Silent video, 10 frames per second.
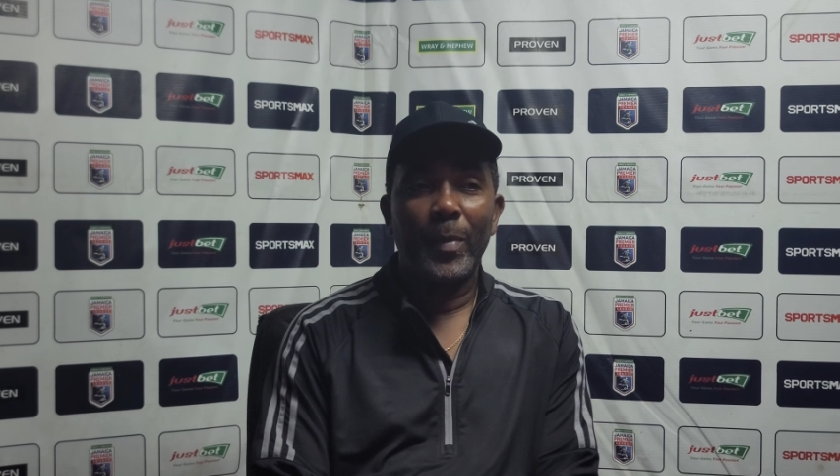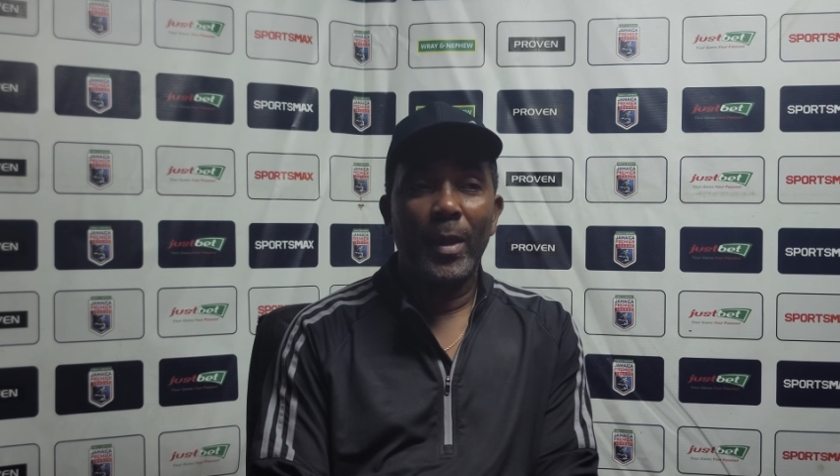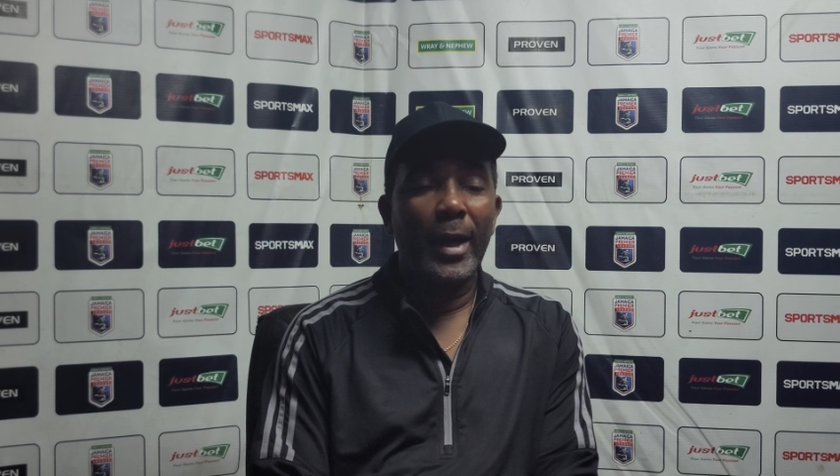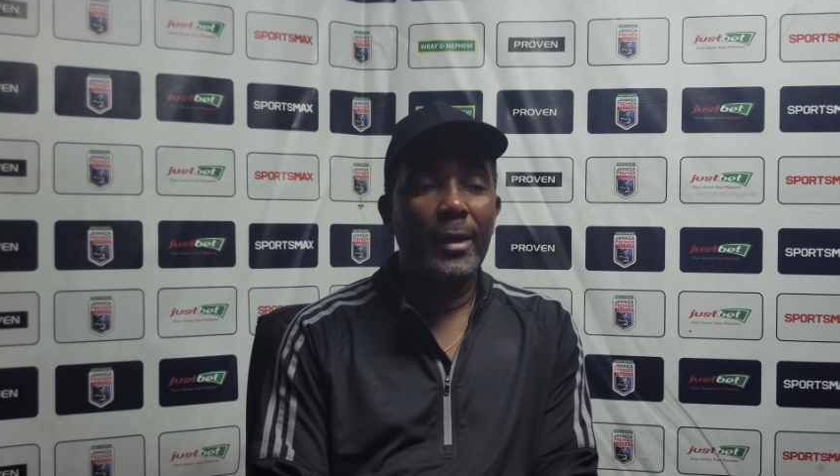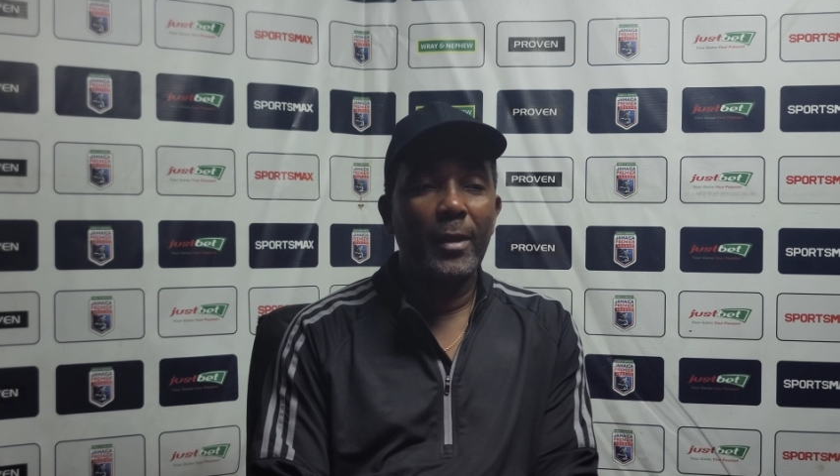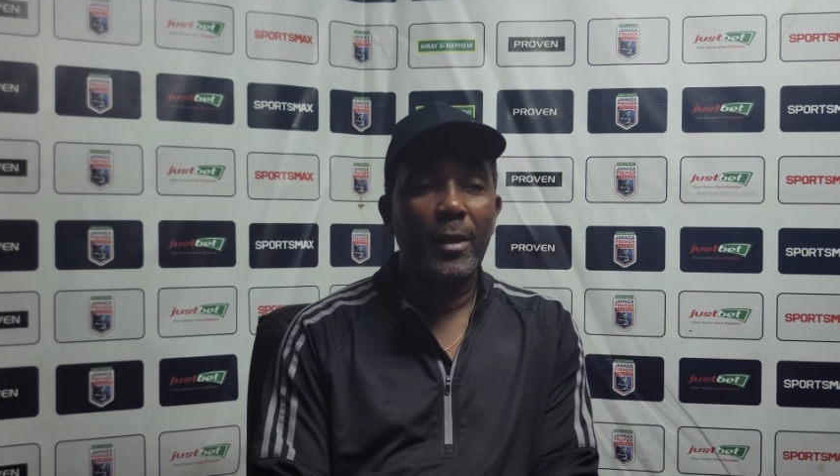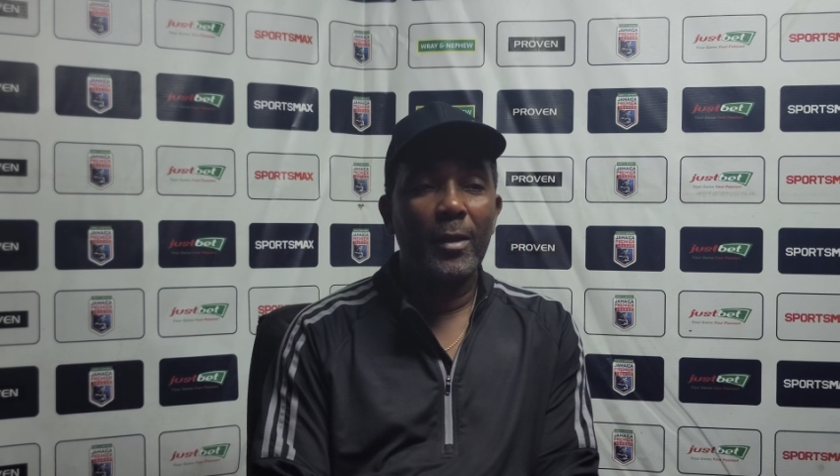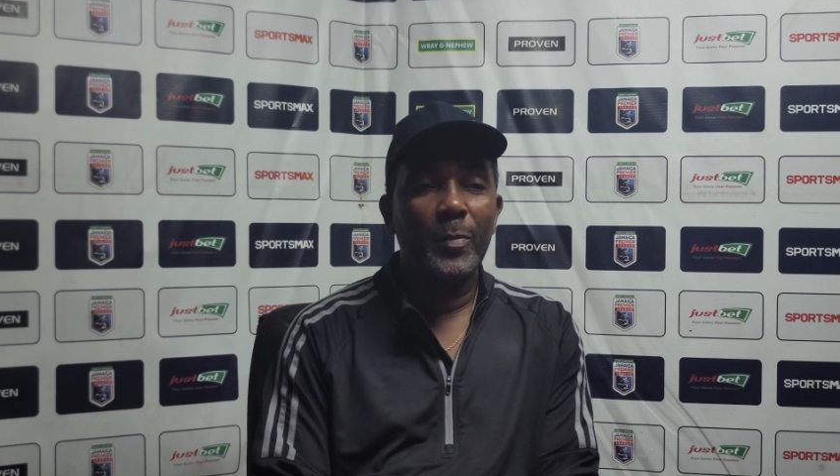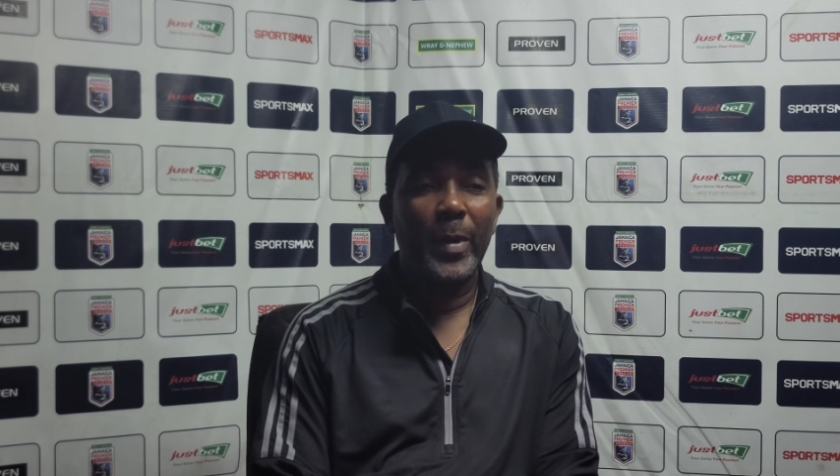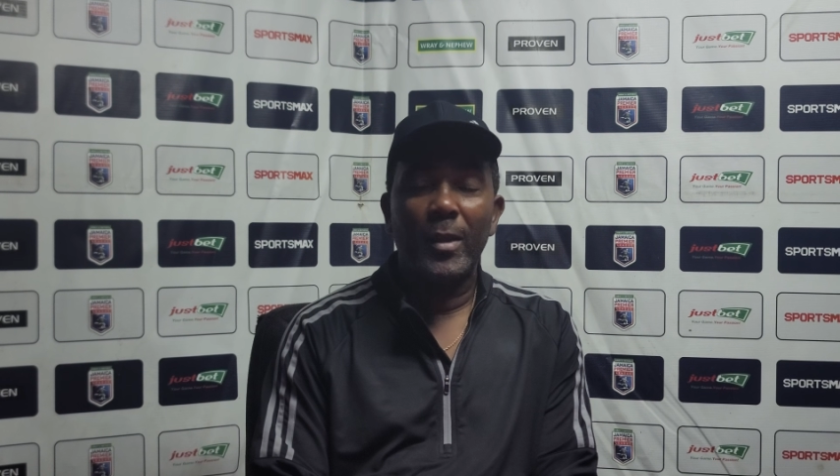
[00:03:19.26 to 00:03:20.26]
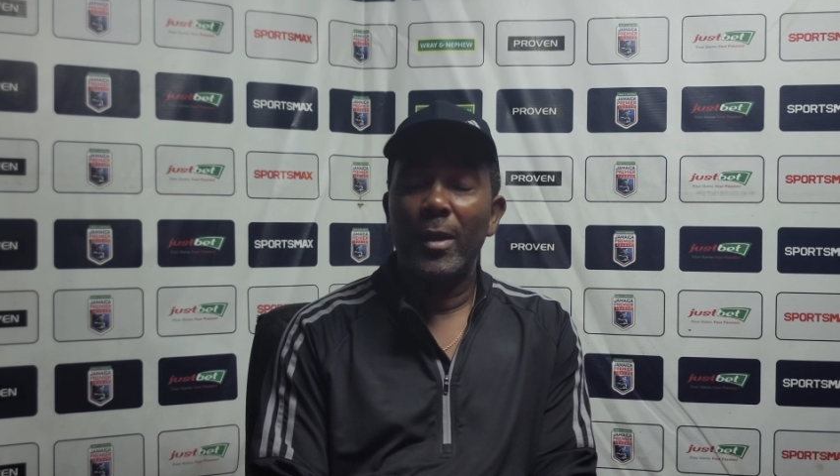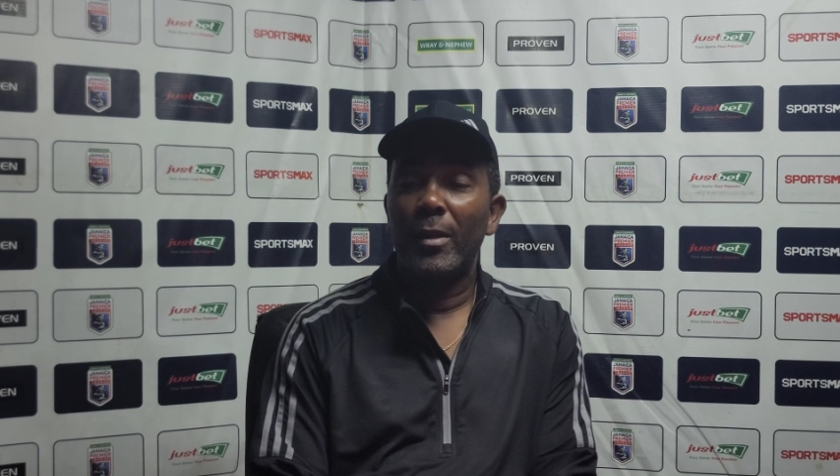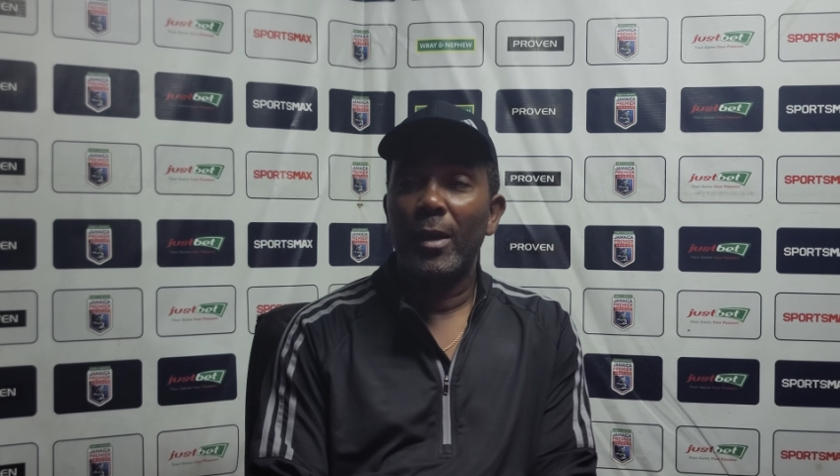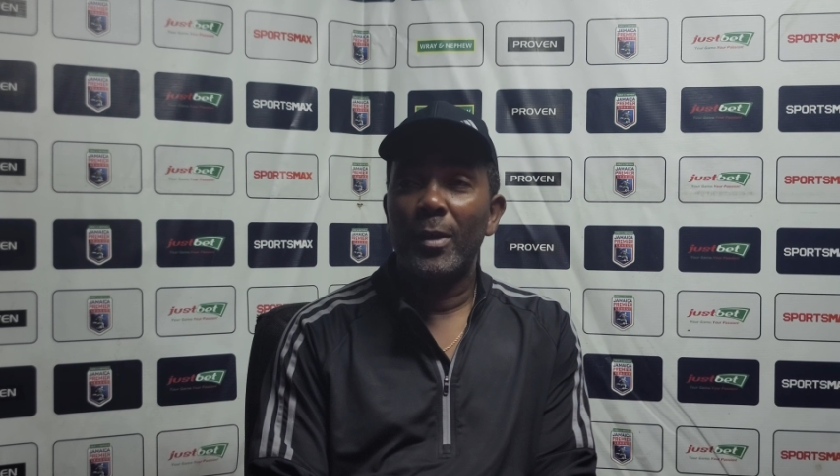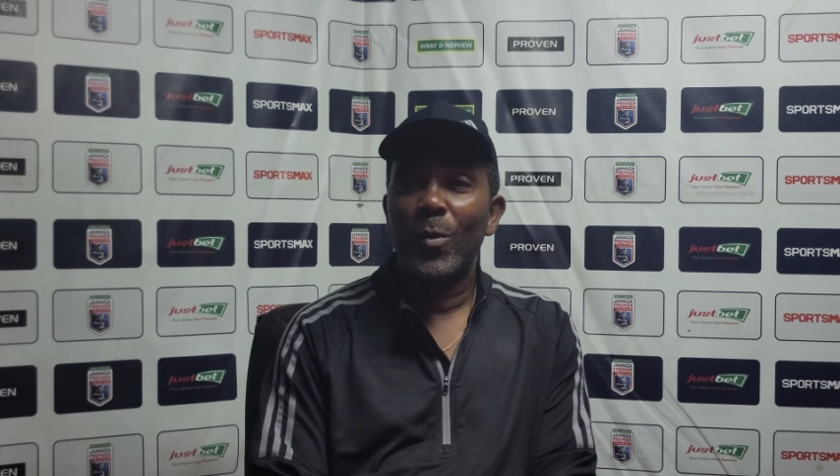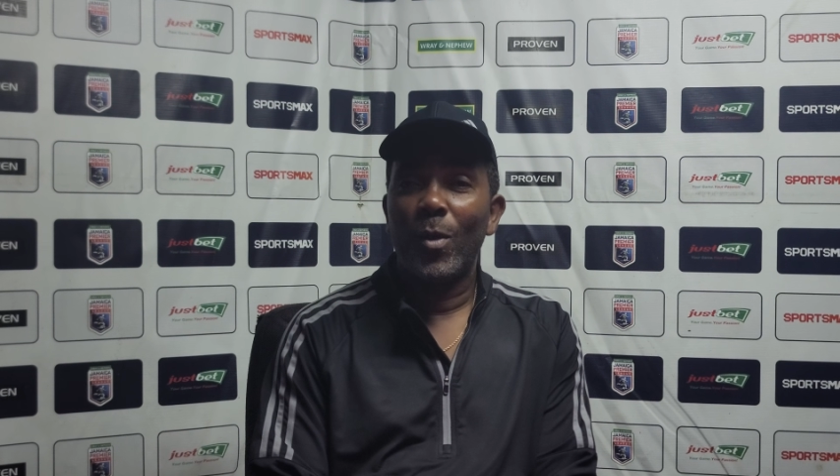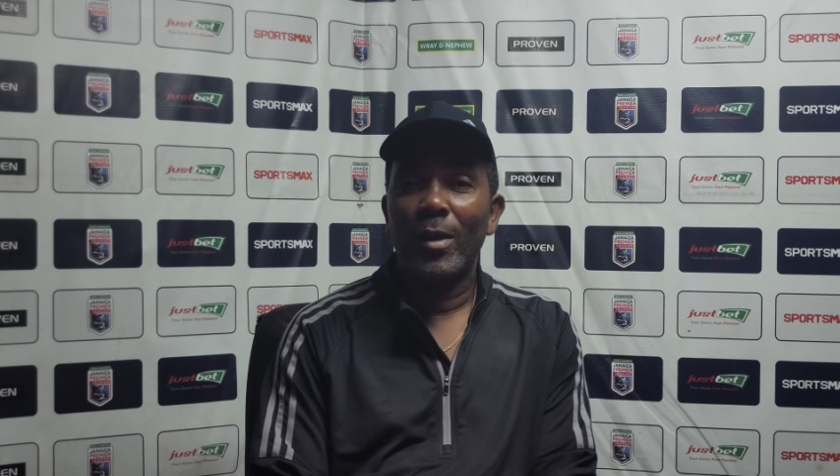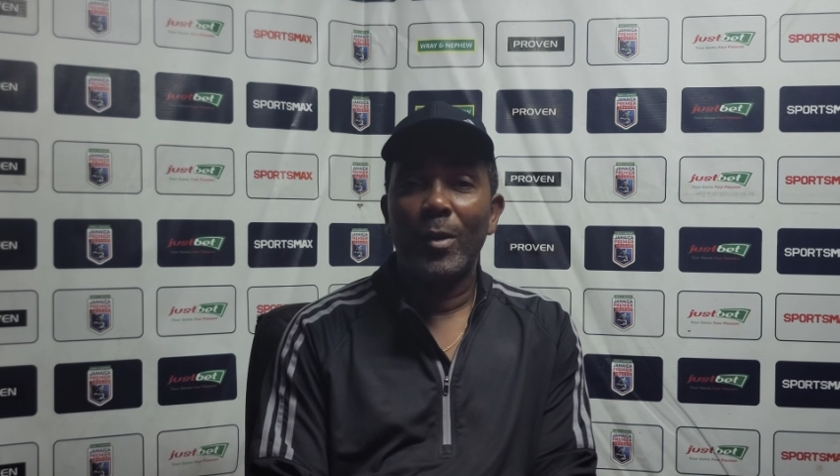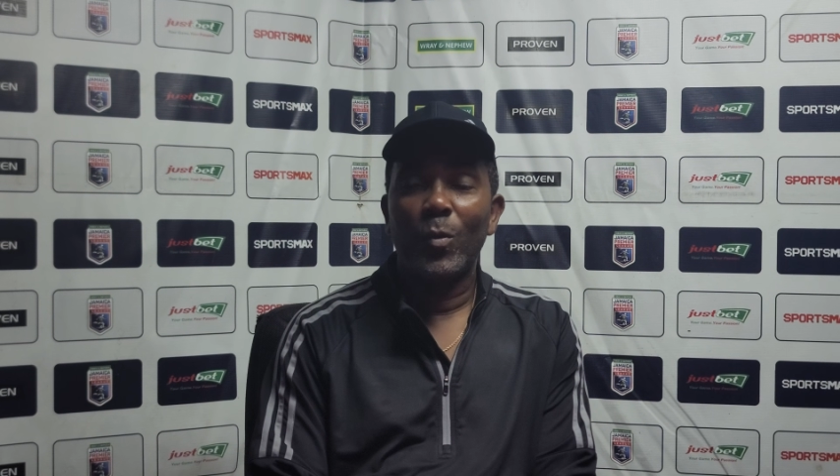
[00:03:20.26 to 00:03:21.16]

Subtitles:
I think the spectators the one that